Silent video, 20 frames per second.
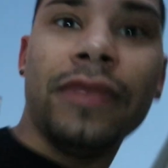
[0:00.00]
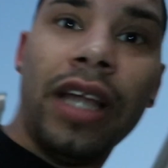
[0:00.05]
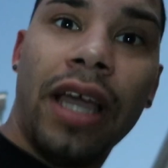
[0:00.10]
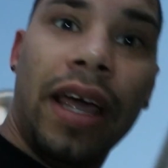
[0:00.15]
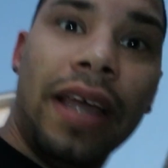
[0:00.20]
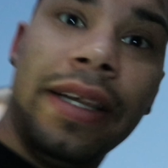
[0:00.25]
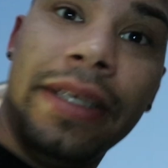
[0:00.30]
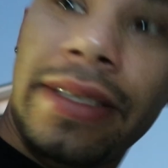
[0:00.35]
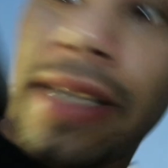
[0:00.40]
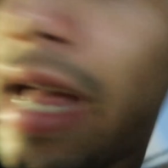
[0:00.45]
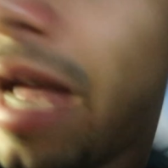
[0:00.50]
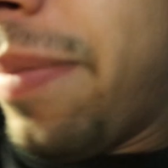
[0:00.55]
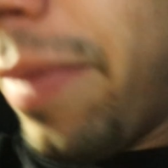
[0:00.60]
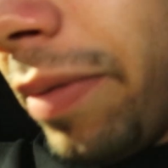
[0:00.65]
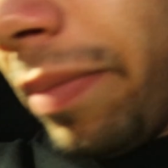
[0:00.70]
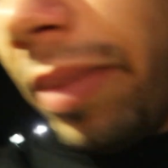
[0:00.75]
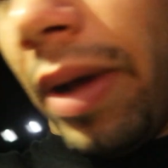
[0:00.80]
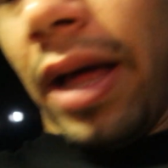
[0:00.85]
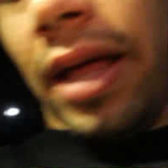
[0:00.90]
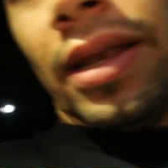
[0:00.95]
that needs to
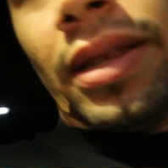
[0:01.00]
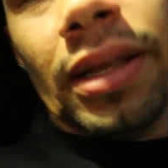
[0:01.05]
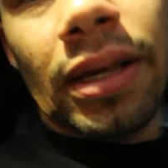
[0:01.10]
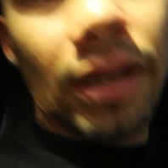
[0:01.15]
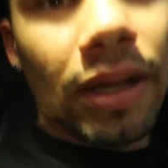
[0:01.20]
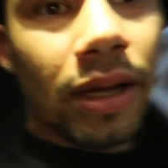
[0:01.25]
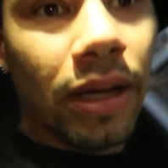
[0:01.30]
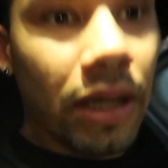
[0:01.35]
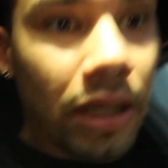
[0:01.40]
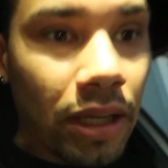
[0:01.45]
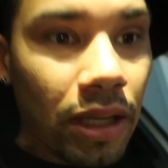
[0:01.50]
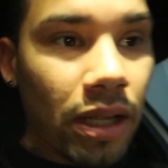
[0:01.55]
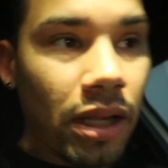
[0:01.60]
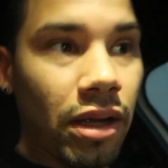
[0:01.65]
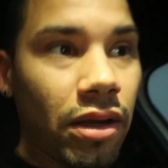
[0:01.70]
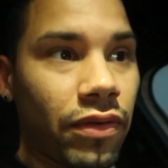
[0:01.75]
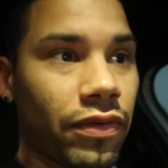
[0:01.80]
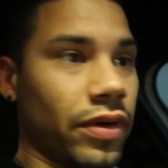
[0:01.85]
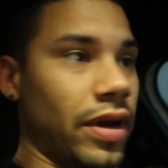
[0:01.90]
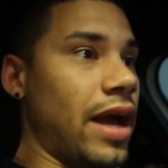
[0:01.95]
happen. But
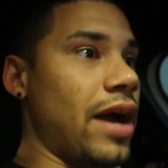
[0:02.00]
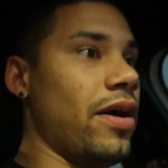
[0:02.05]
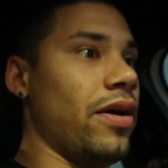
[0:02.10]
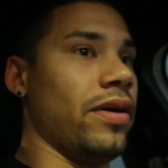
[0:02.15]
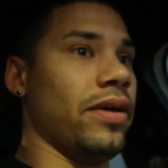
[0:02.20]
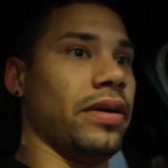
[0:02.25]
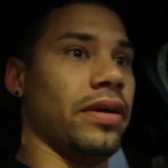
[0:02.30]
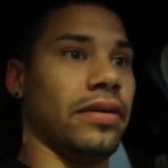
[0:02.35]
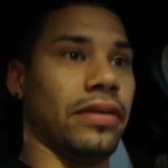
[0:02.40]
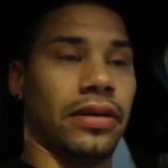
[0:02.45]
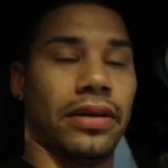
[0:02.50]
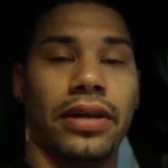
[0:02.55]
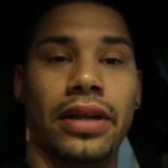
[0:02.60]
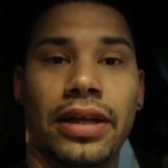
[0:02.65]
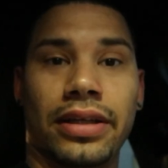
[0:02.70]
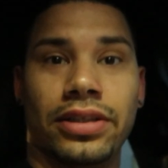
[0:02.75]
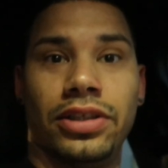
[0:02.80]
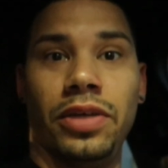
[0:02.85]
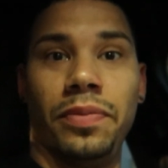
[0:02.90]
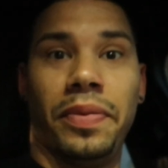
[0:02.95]
for now, I'm gonna
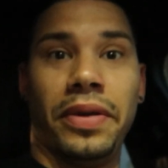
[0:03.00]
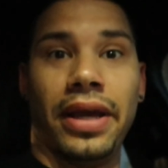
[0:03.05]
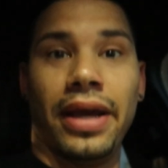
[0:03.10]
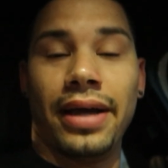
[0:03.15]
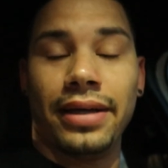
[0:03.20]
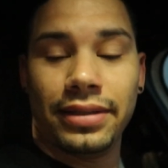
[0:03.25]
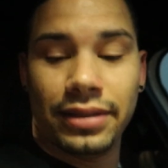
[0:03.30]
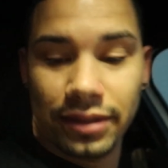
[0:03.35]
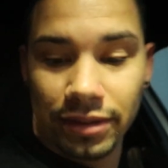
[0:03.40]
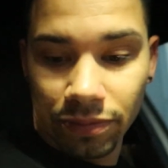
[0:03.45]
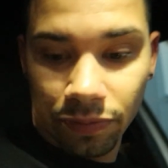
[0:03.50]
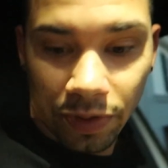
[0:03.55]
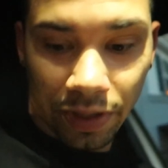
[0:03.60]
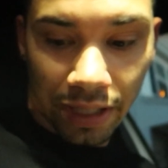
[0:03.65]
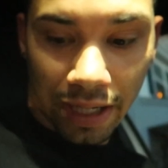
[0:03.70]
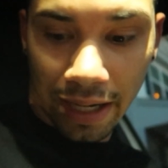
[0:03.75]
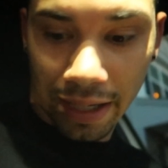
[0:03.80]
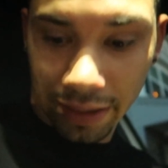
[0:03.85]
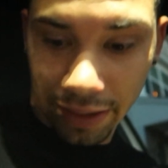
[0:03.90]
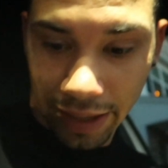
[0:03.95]
connect GPS, and we
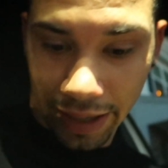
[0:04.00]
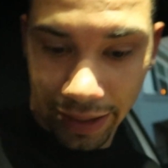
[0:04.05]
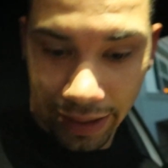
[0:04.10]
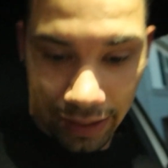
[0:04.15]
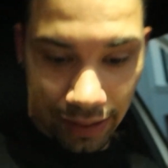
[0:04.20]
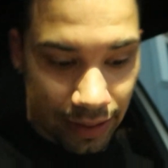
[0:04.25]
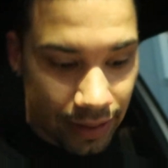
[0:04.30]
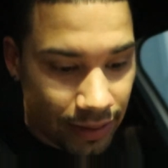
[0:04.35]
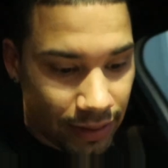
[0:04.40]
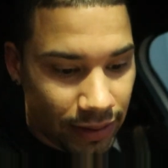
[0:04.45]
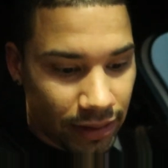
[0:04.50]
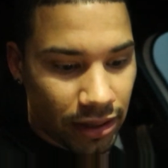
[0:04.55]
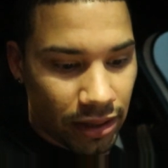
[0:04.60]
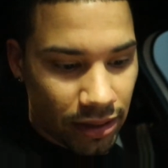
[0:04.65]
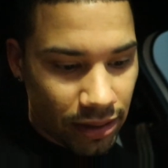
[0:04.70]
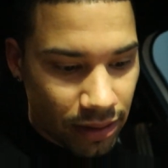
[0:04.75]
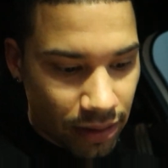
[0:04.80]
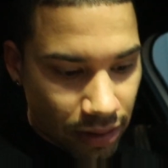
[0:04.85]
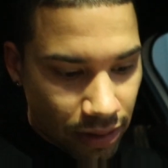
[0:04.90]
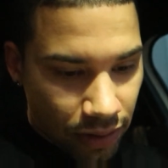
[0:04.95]
got like at least
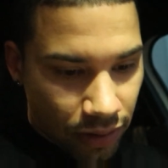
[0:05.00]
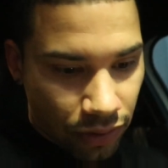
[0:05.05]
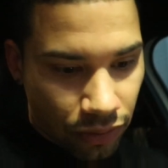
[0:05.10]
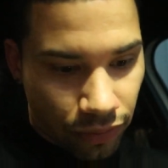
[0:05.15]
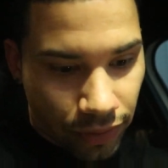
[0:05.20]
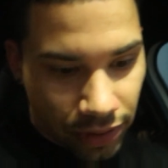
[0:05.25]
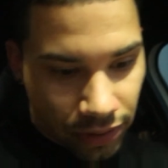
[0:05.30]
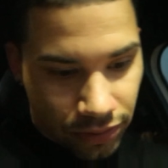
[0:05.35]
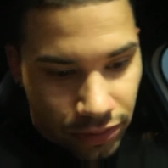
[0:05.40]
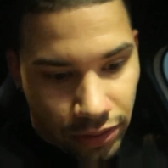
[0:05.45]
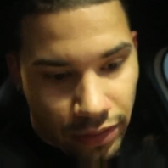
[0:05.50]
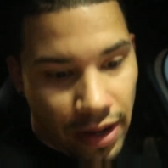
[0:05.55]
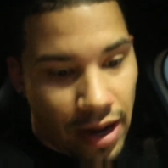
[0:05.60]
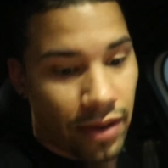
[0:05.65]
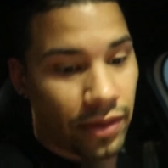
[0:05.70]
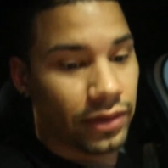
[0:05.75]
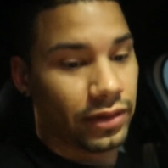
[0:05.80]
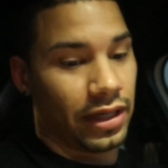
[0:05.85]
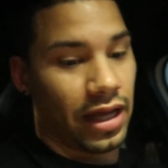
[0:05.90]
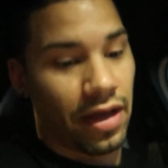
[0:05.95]
3 or so
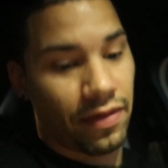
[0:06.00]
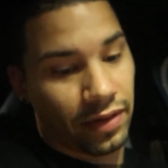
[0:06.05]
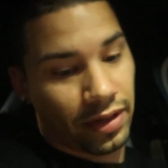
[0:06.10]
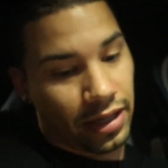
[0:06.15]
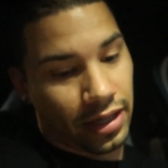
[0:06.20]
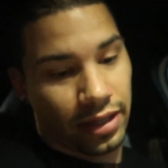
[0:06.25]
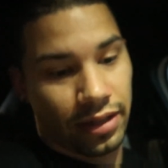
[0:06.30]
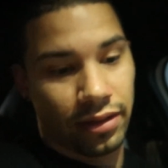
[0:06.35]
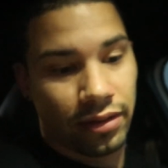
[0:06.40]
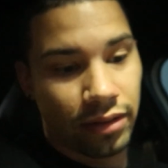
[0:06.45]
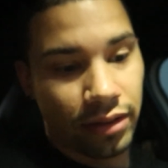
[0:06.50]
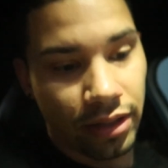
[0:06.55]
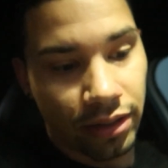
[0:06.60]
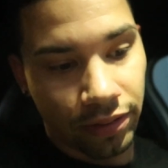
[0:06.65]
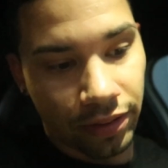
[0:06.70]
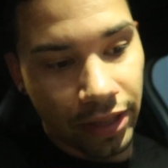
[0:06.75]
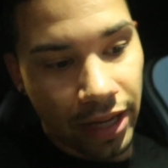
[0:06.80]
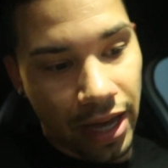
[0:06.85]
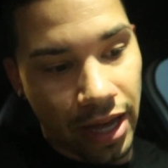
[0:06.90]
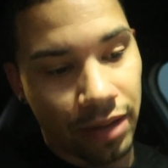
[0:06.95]
hours. I haven't had
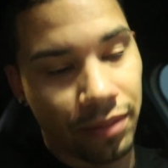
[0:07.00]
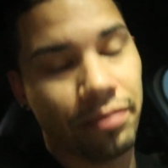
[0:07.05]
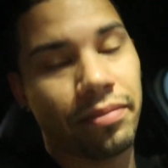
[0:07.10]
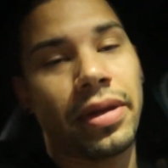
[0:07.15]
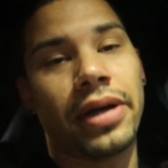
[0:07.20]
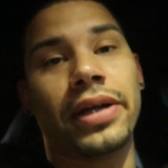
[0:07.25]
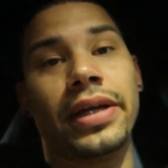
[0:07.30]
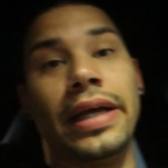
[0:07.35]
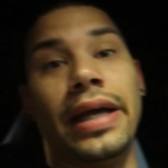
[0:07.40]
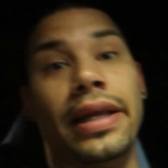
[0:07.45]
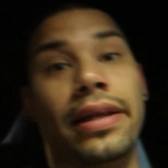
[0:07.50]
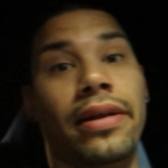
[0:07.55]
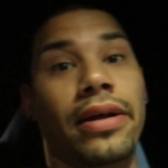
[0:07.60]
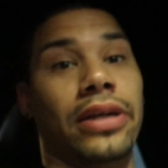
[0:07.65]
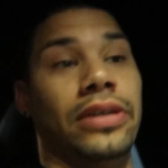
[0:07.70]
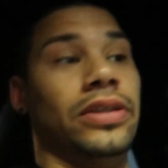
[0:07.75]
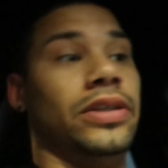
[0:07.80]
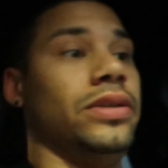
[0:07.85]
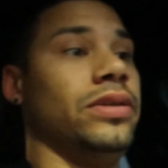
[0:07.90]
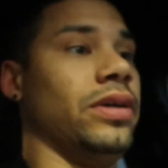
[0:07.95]
dinner yet, barely had
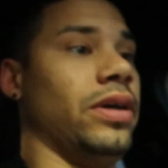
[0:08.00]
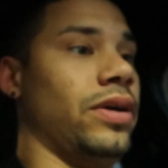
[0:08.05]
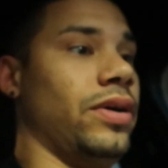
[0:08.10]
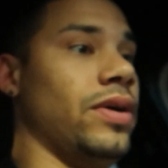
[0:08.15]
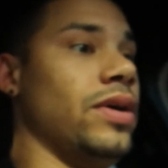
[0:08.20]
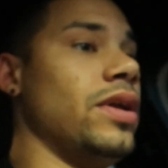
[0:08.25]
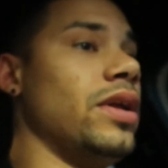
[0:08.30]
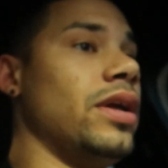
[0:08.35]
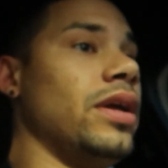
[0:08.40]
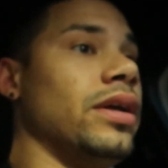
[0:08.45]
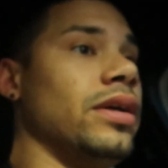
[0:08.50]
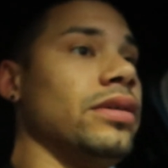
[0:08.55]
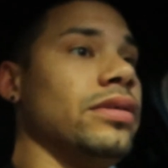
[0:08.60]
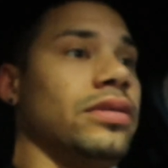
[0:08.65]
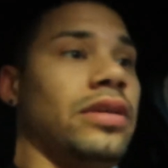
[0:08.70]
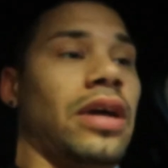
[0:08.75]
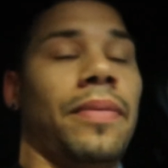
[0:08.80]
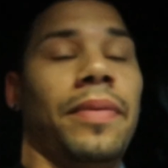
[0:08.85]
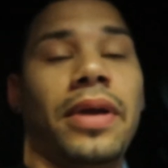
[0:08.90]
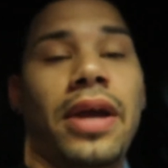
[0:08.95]
lunch. So
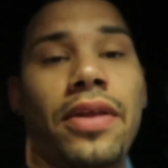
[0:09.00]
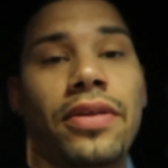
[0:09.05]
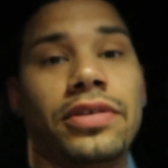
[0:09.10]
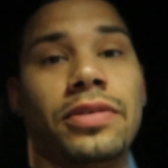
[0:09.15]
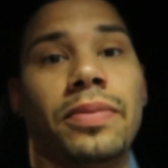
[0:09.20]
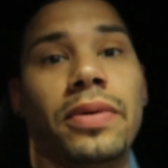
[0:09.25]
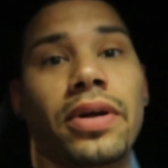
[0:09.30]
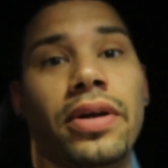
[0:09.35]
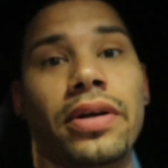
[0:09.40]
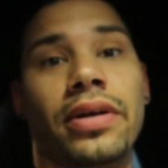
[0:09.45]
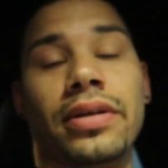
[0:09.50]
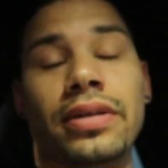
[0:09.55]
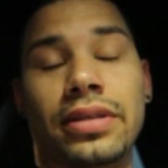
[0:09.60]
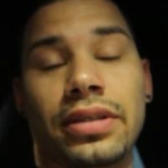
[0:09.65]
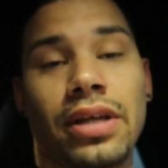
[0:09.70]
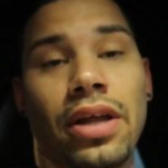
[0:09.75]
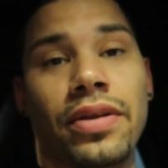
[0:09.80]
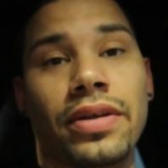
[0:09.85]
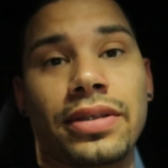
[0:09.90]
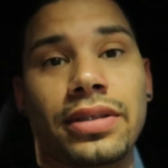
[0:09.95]
stop in Gaithersburg,
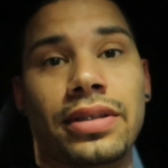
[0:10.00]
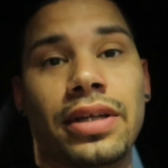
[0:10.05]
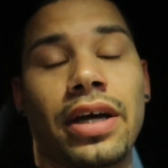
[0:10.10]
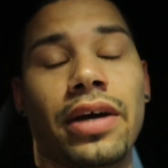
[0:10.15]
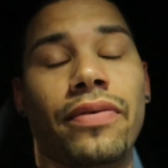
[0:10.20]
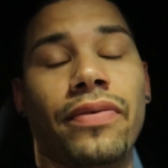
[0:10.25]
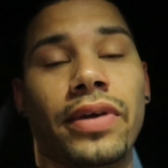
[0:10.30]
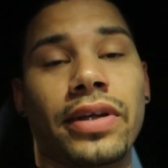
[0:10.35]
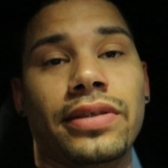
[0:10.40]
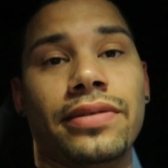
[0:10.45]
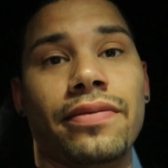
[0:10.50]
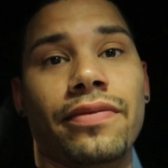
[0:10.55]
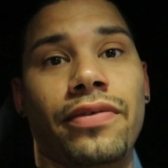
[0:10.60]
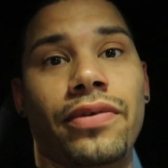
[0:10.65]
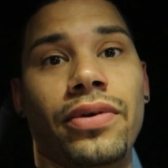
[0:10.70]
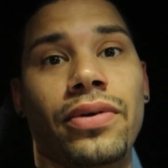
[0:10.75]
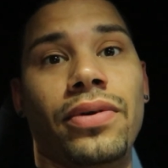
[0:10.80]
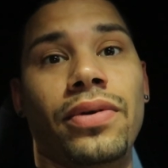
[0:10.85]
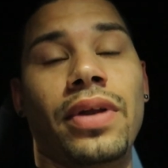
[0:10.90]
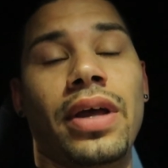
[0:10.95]
sell this stuff, get some
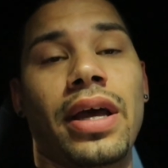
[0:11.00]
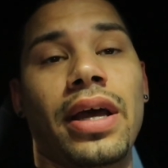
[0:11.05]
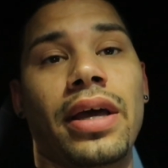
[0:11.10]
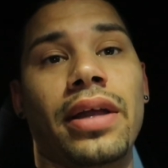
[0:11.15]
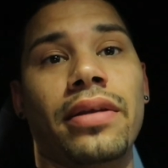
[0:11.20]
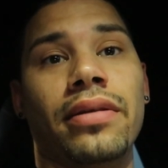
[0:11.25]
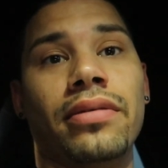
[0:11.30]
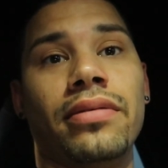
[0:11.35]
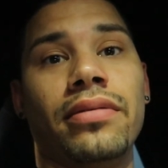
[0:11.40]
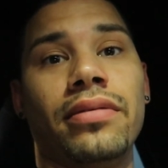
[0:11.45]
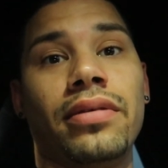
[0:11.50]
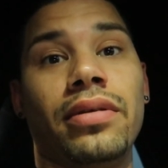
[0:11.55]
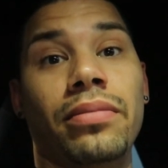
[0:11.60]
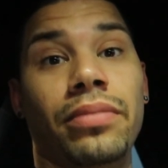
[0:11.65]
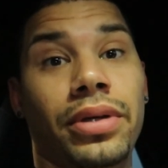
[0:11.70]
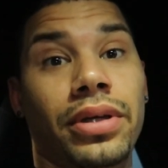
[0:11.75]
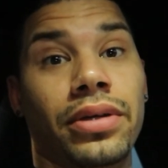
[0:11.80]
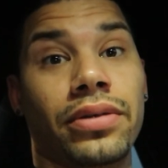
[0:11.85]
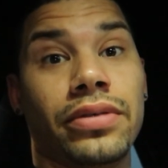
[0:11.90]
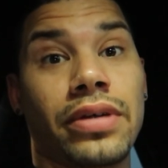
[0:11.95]
food, and
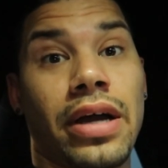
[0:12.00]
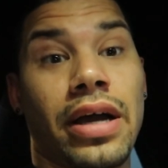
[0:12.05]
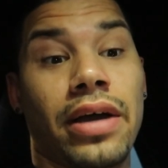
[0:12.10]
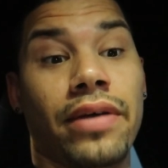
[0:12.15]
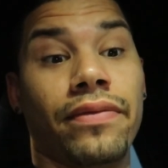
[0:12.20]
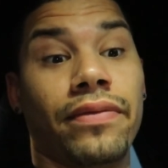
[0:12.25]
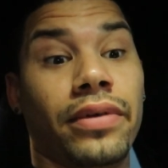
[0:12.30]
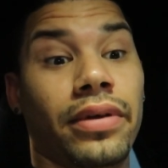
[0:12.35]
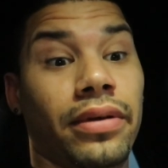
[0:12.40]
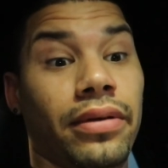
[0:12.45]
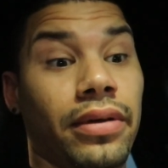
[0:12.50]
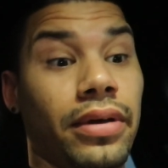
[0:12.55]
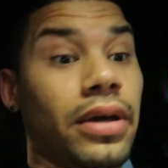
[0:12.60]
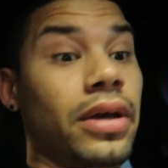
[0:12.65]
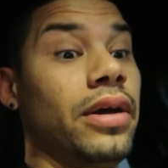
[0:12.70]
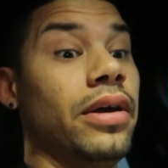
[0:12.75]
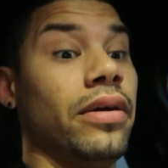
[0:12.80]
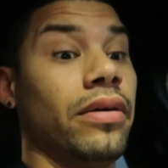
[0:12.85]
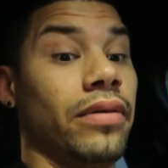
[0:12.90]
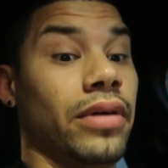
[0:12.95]
complete our drive.
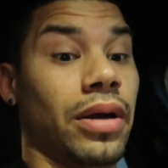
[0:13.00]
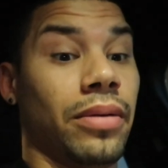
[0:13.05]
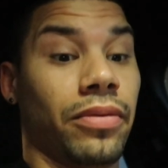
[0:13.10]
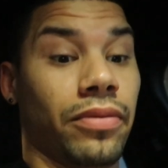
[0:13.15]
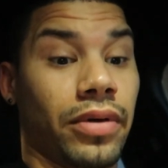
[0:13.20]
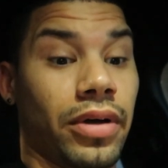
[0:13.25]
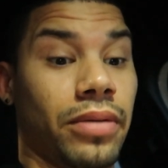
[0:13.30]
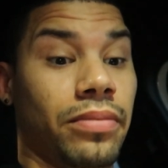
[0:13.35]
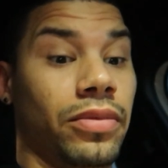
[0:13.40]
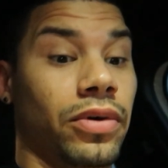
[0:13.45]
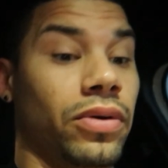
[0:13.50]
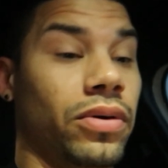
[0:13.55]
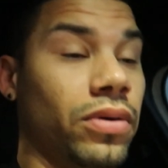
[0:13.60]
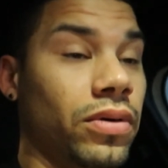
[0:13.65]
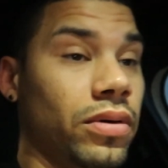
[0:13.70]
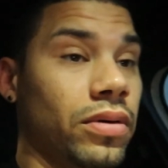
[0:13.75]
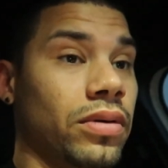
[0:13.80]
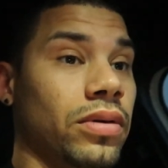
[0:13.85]
Grab a Red Bull.